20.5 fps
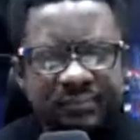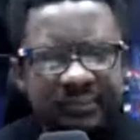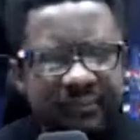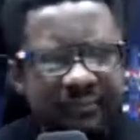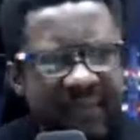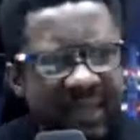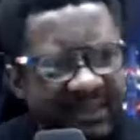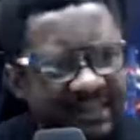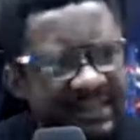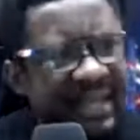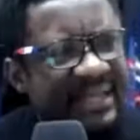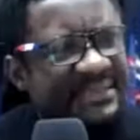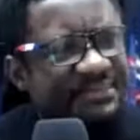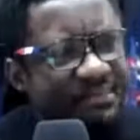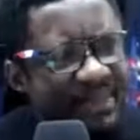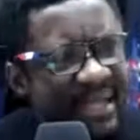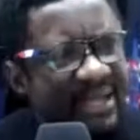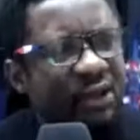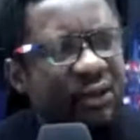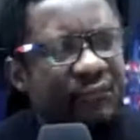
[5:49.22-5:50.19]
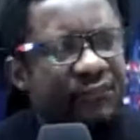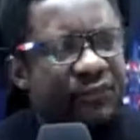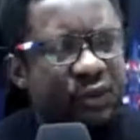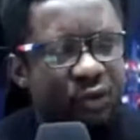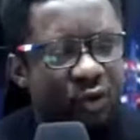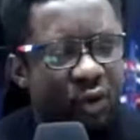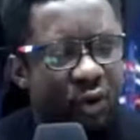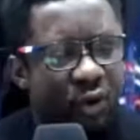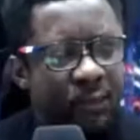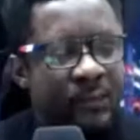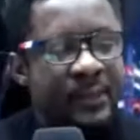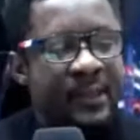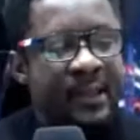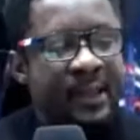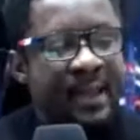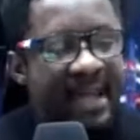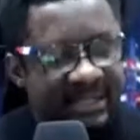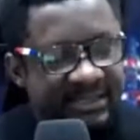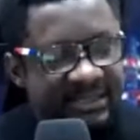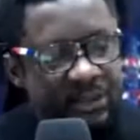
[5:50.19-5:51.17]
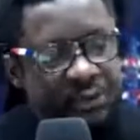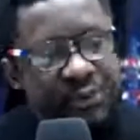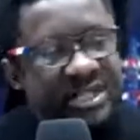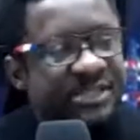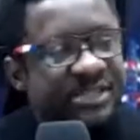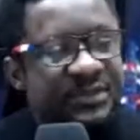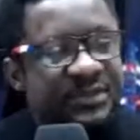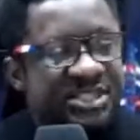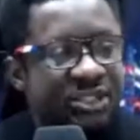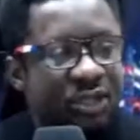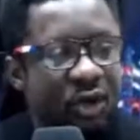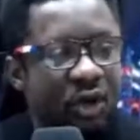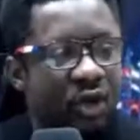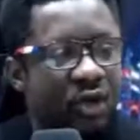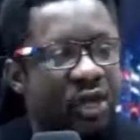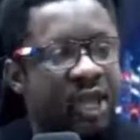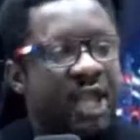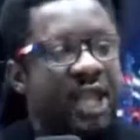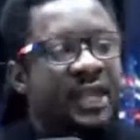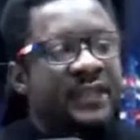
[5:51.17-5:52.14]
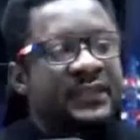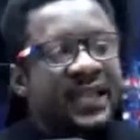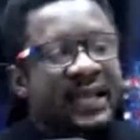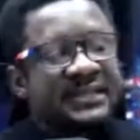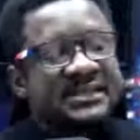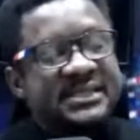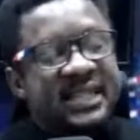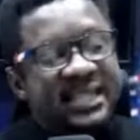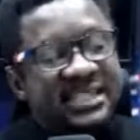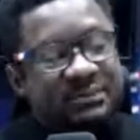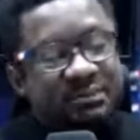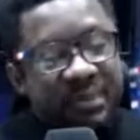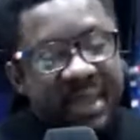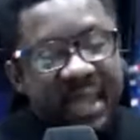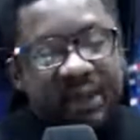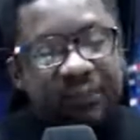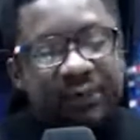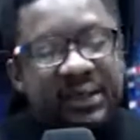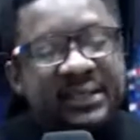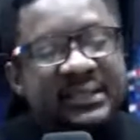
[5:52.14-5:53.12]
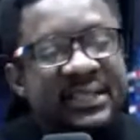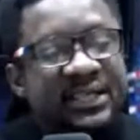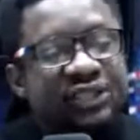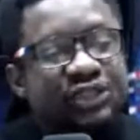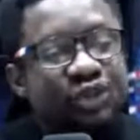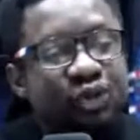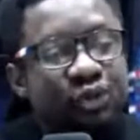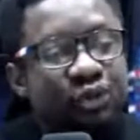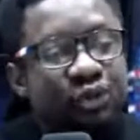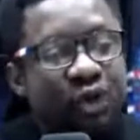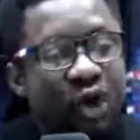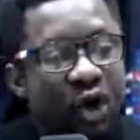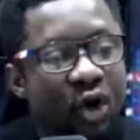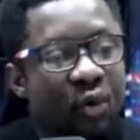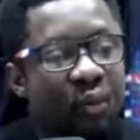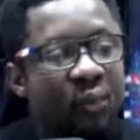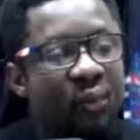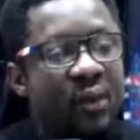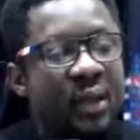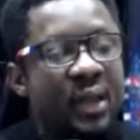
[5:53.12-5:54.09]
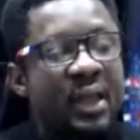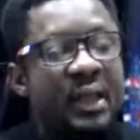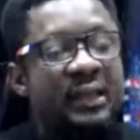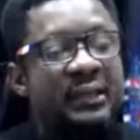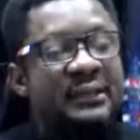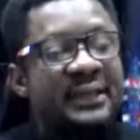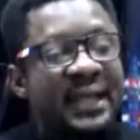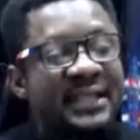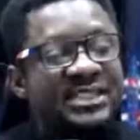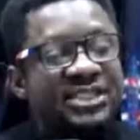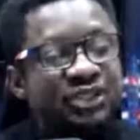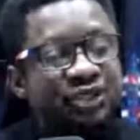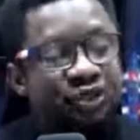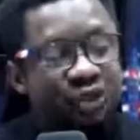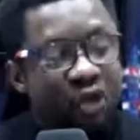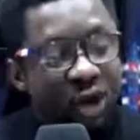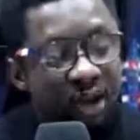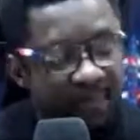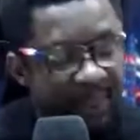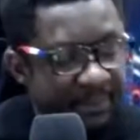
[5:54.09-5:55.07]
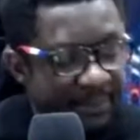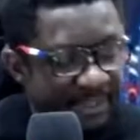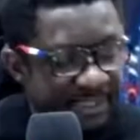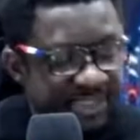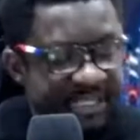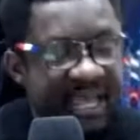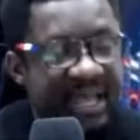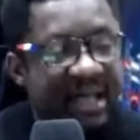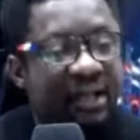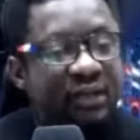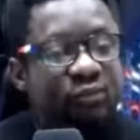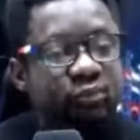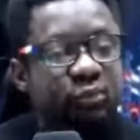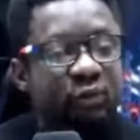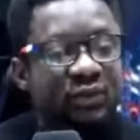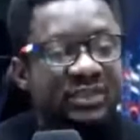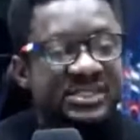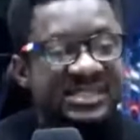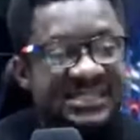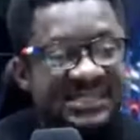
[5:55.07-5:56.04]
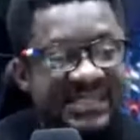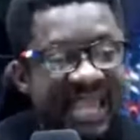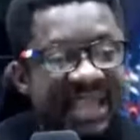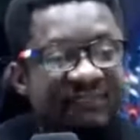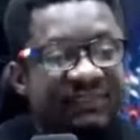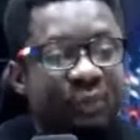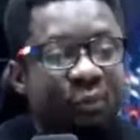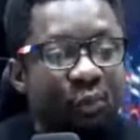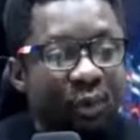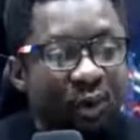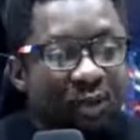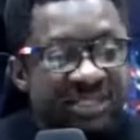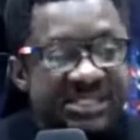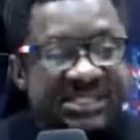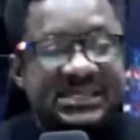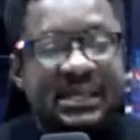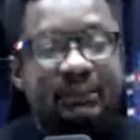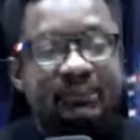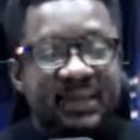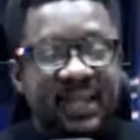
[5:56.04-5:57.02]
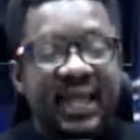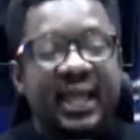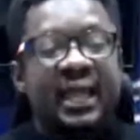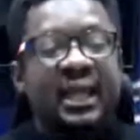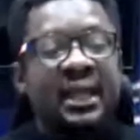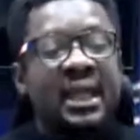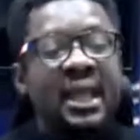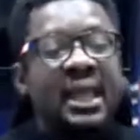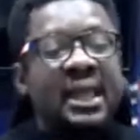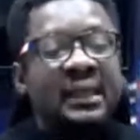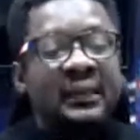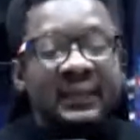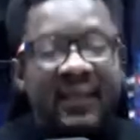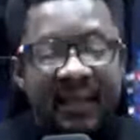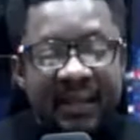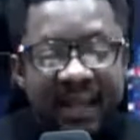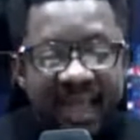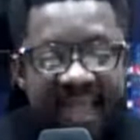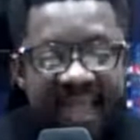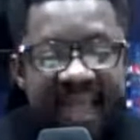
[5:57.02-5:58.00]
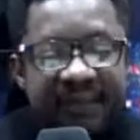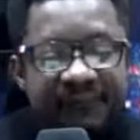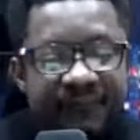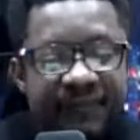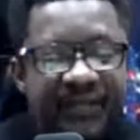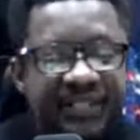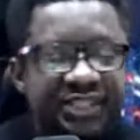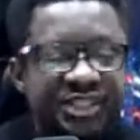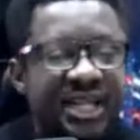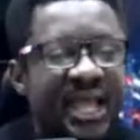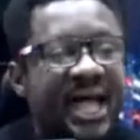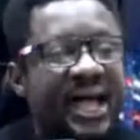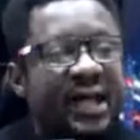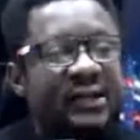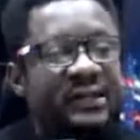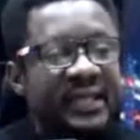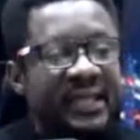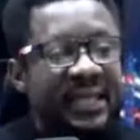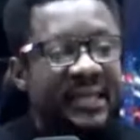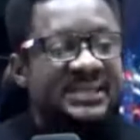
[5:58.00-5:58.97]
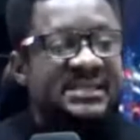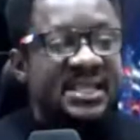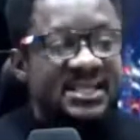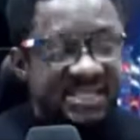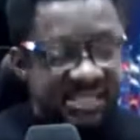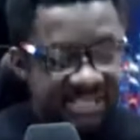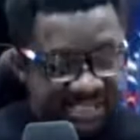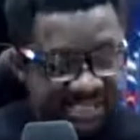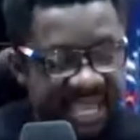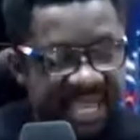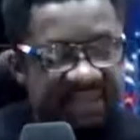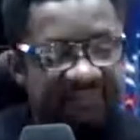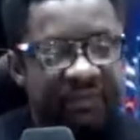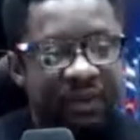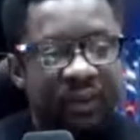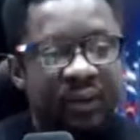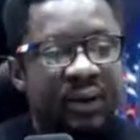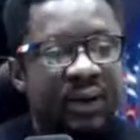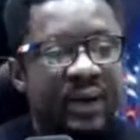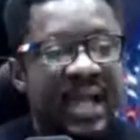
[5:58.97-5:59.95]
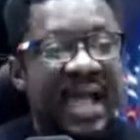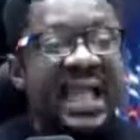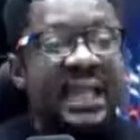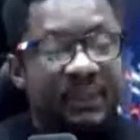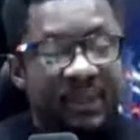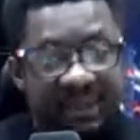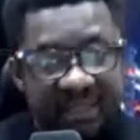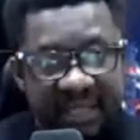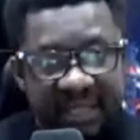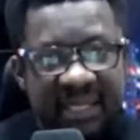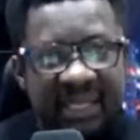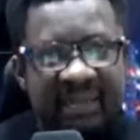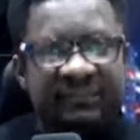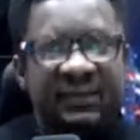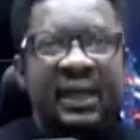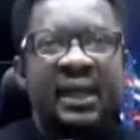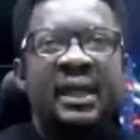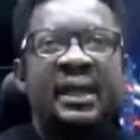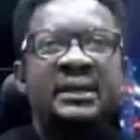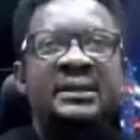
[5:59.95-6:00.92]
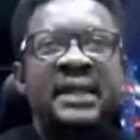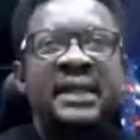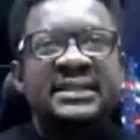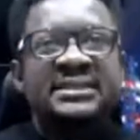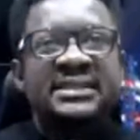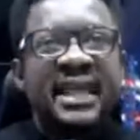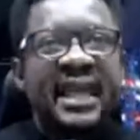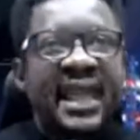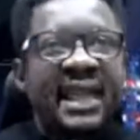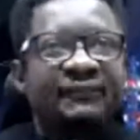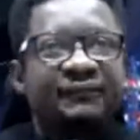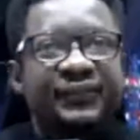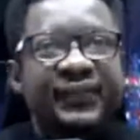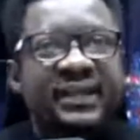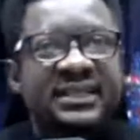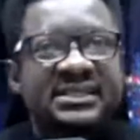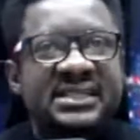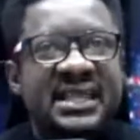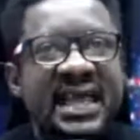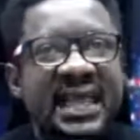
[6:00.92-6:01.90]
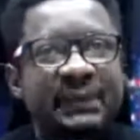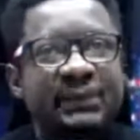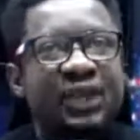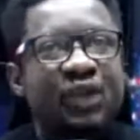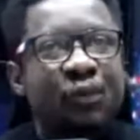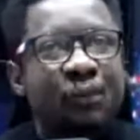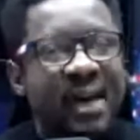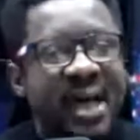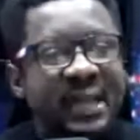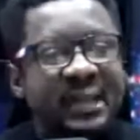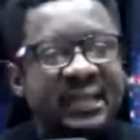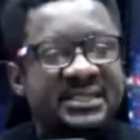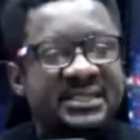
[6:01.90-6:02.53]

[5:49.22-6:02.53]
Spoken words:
that many of you know as a Christmas song that says, Mary, did you know that your baby child will save the world someday? That every child is a savior. I believe that every time humanity